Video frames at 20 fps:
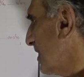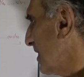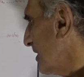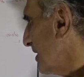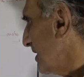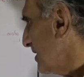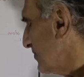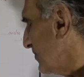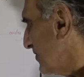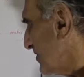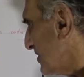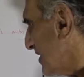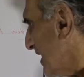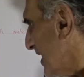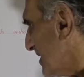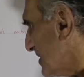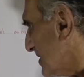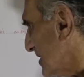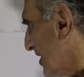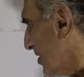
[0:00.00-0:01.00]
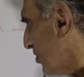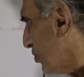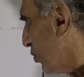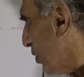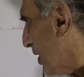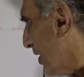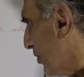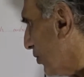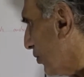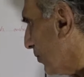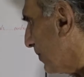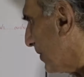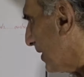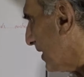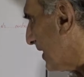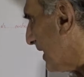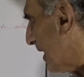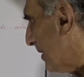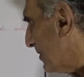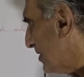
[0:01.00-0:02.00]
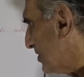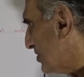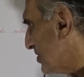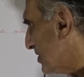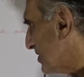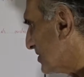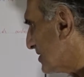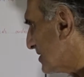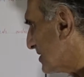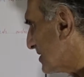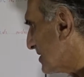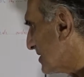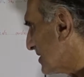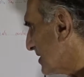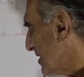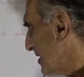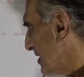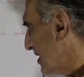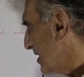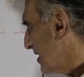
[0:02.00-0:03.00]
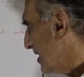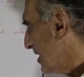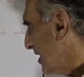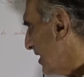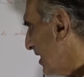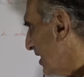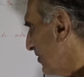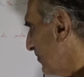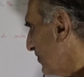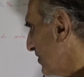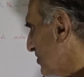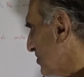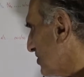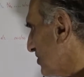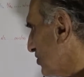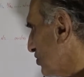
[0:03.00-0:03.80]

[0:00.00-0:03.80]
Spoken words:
which has a quadruple dimensions, in which